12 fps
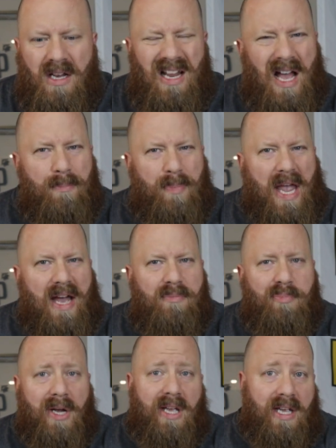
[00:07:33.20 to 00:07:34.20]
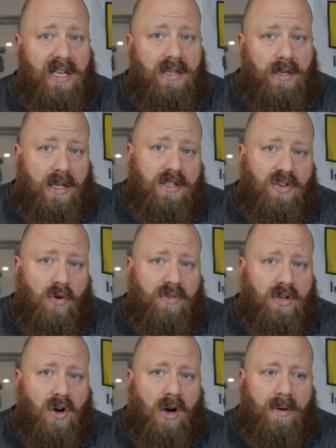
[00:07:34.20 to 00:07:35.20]
Not bad, but it, it's
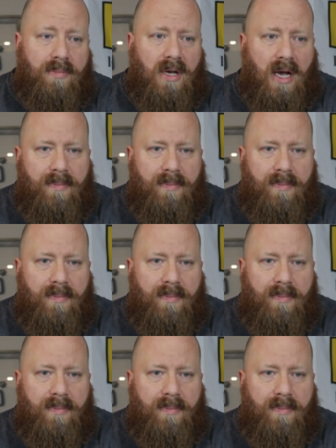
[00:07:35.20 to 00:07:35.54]
overcarbed.